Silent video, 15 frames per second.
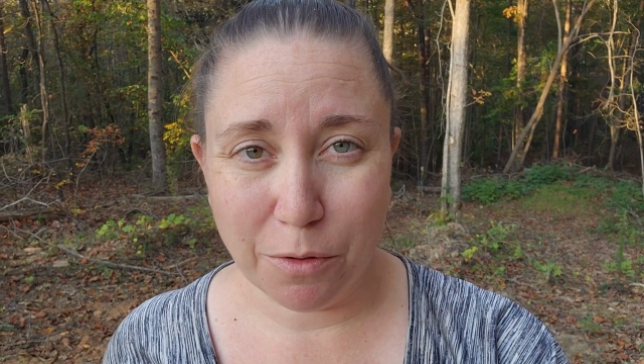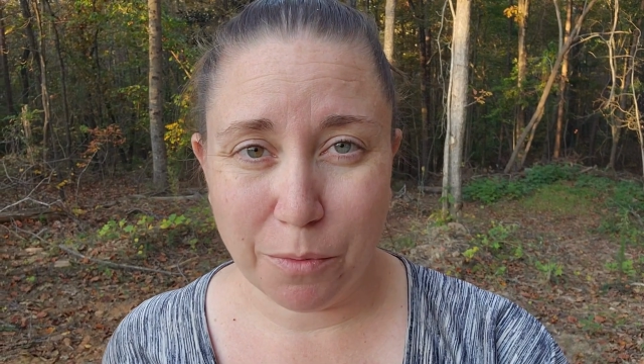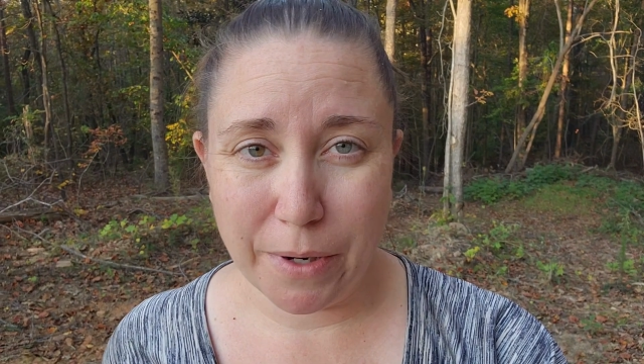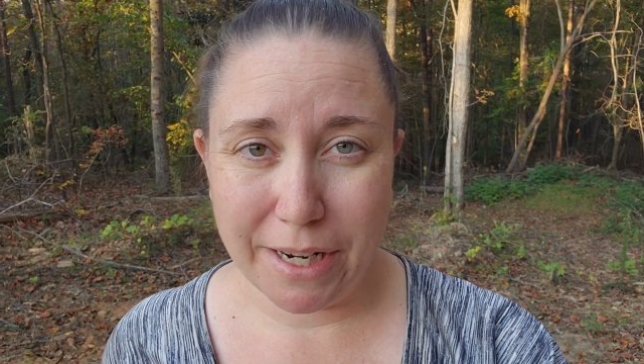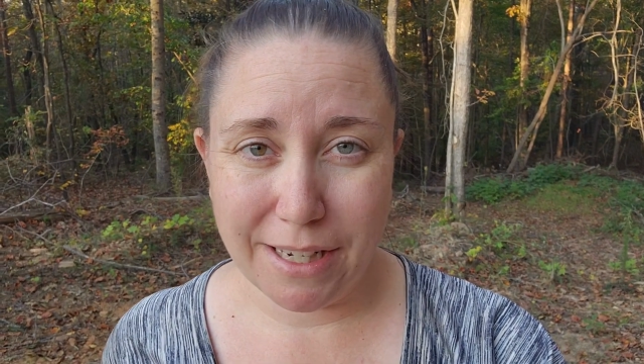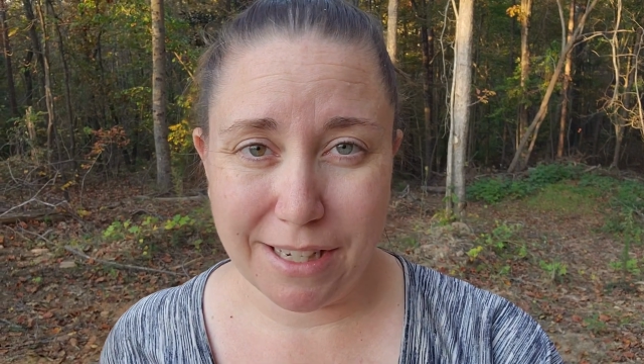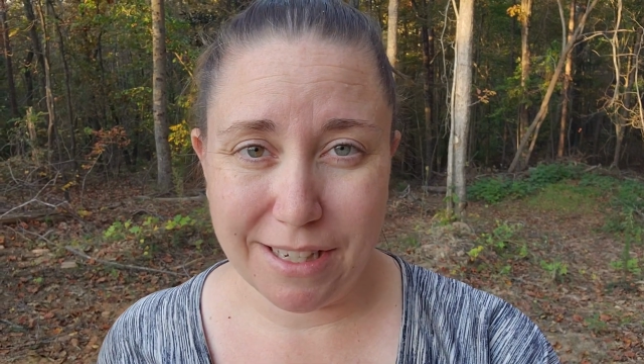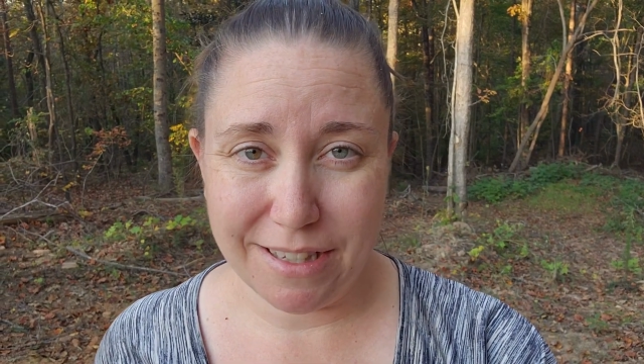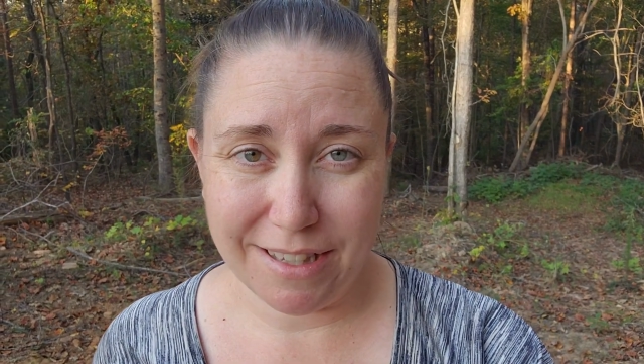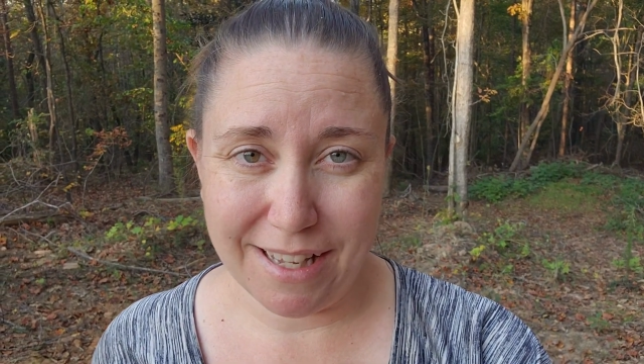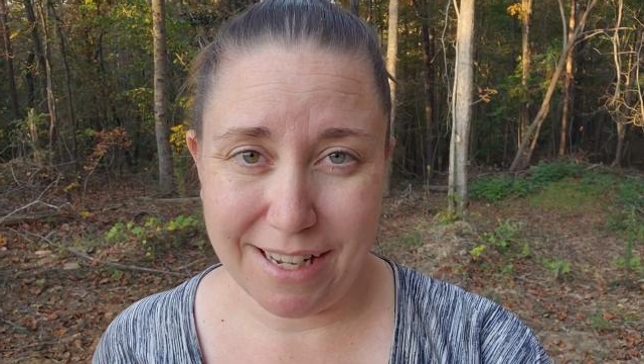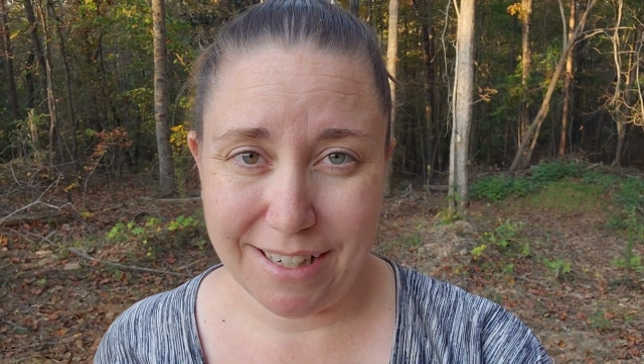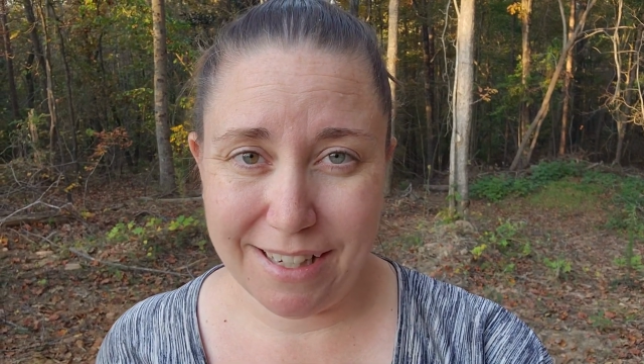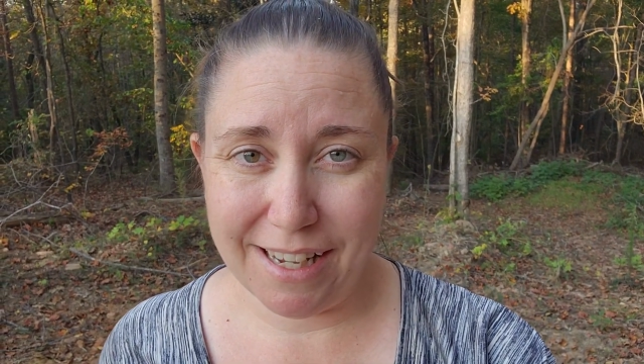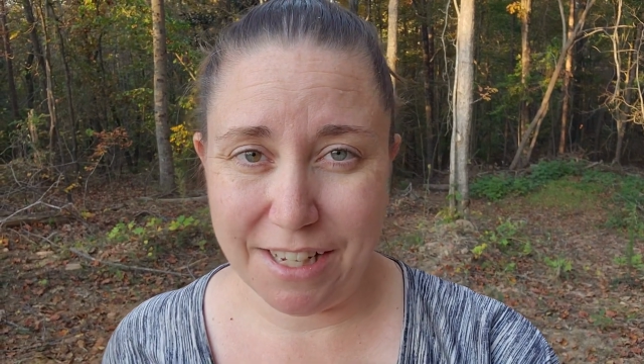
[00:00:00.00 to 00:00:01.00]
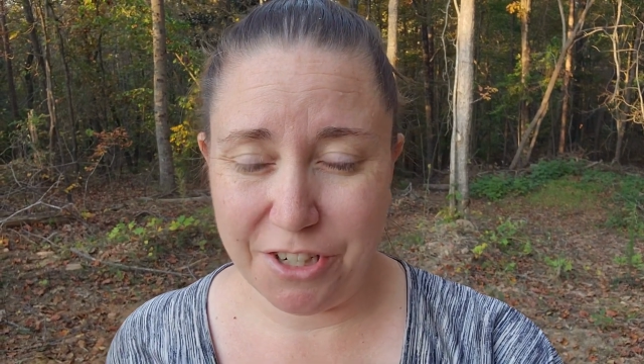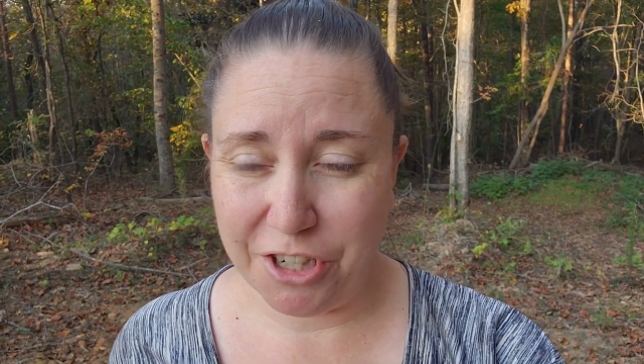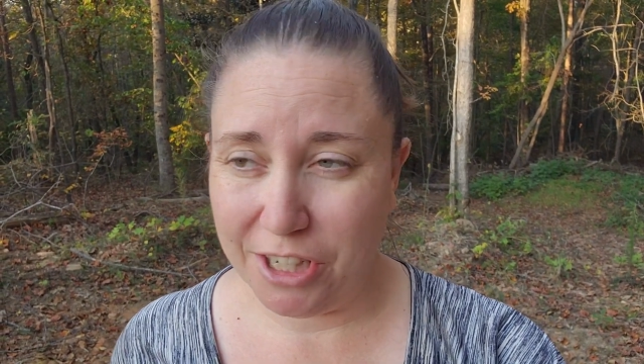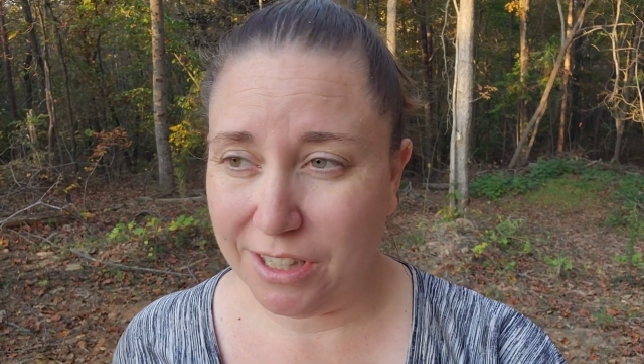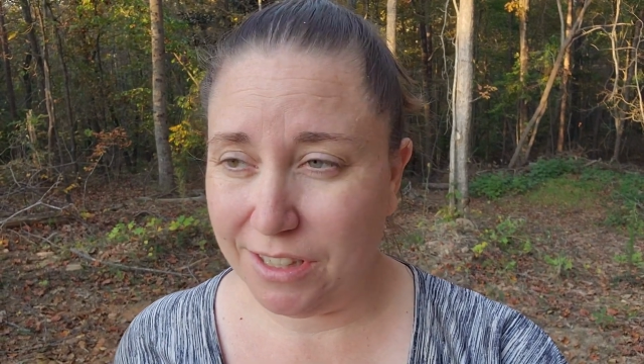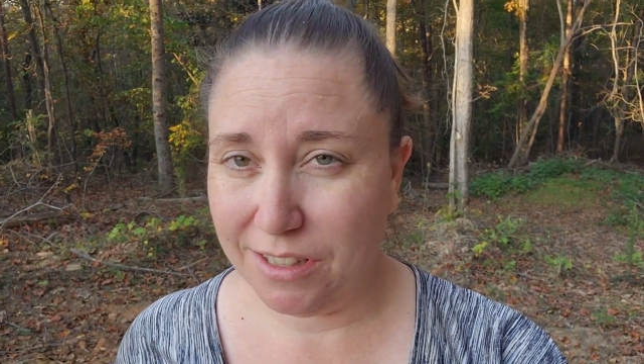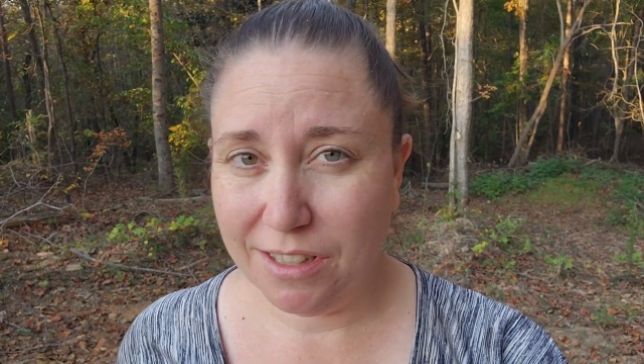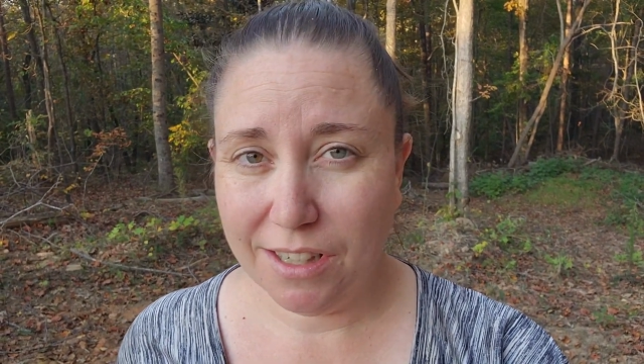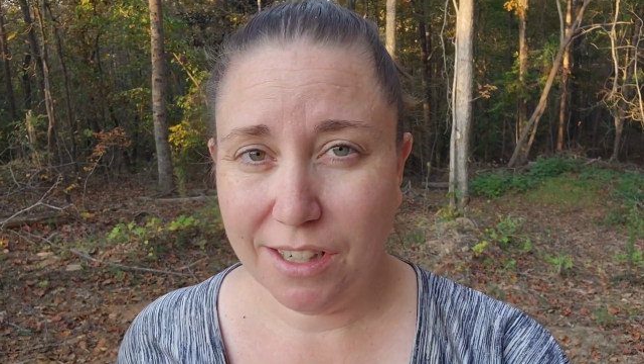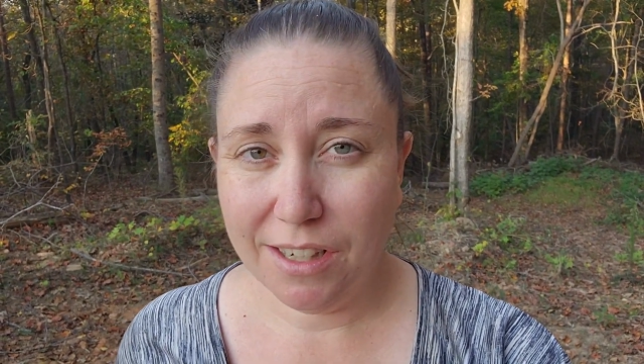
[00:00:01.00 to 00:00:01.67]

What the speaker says: rake is like catching